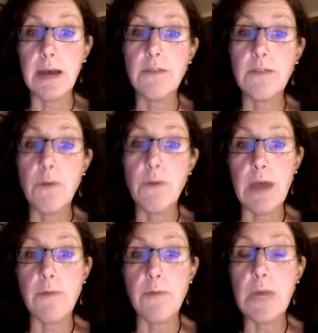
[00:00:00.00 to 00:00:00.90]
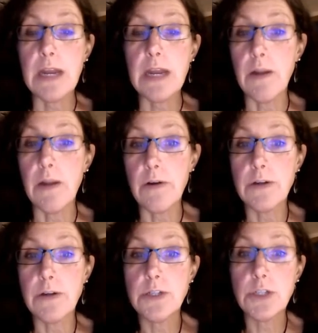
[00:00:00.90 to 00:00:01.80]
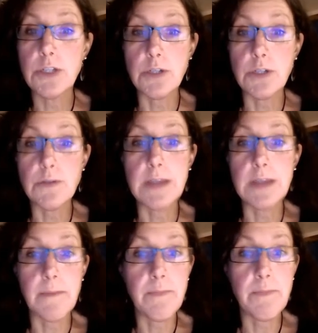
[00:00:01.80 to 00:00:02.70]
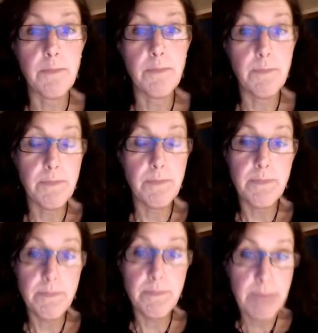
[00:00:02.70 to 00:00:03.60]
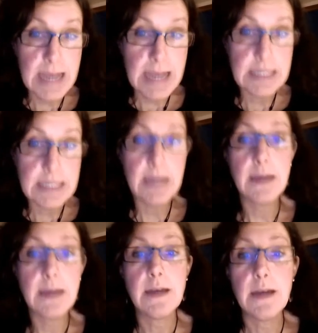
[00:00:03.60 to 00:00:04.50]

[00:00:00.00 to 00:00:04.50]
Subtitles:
so that we can learn to do some basic